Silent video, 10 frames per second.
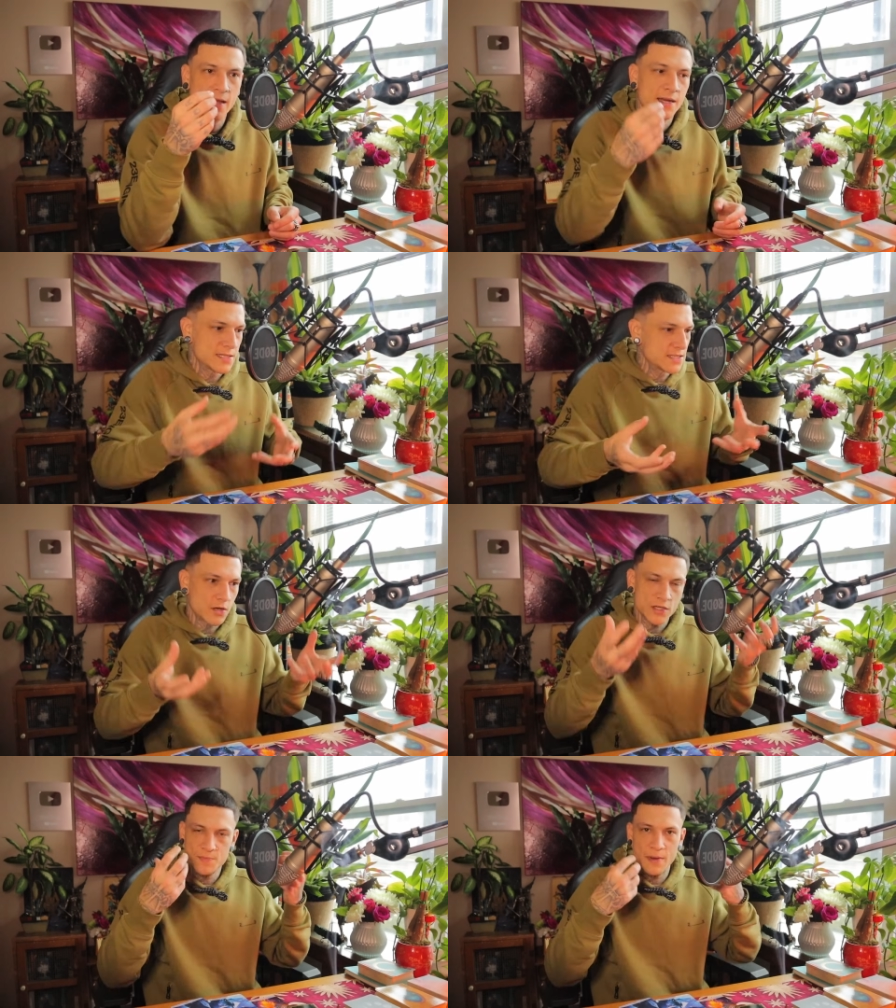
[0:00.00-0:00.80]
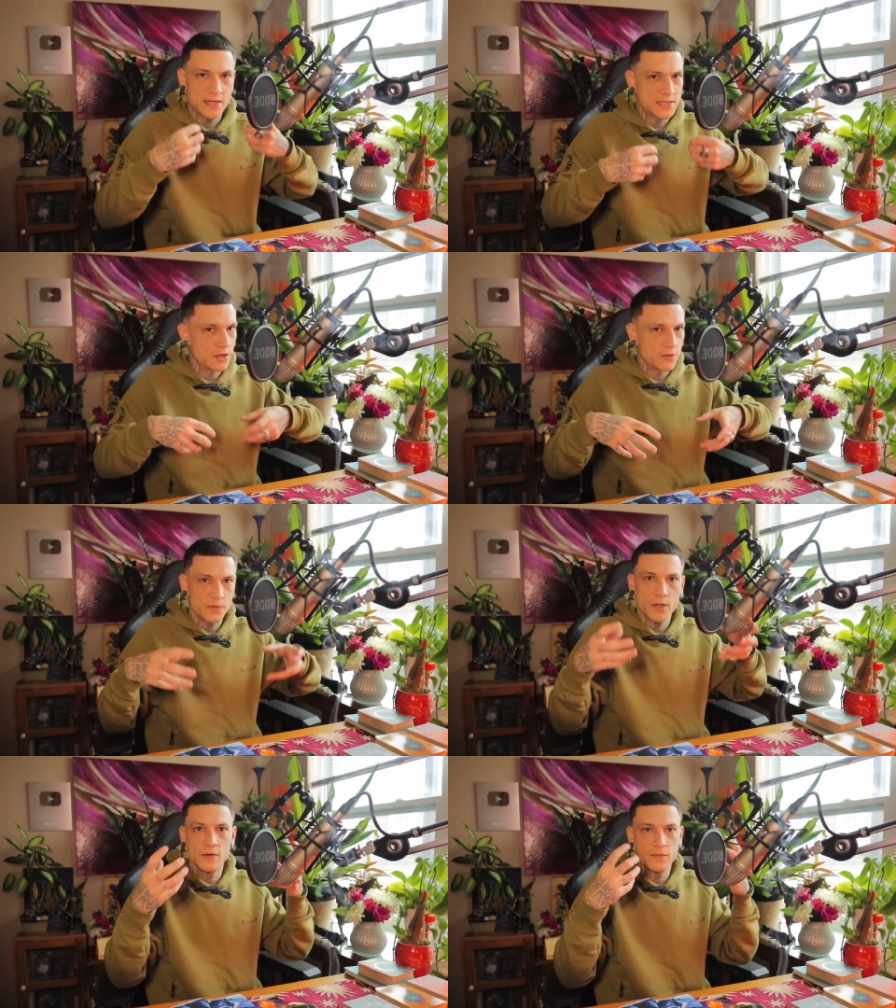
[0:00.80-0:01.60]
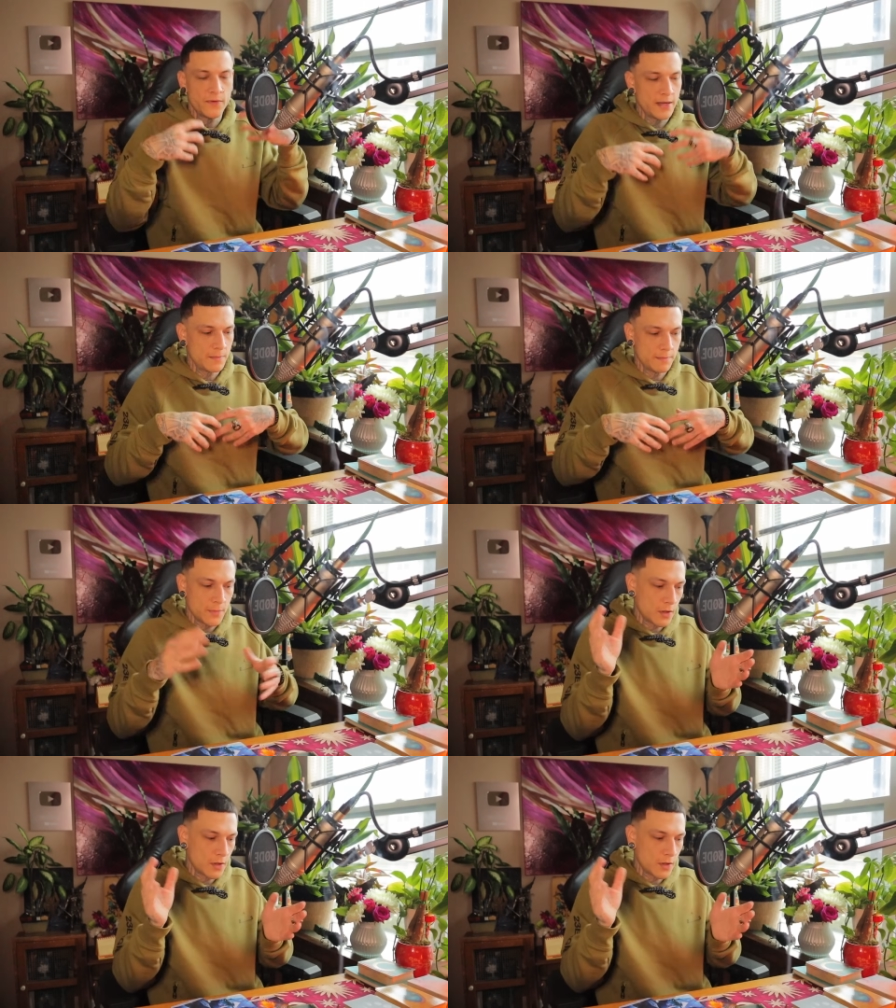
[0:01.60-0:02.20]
And it starts by self-love, fam.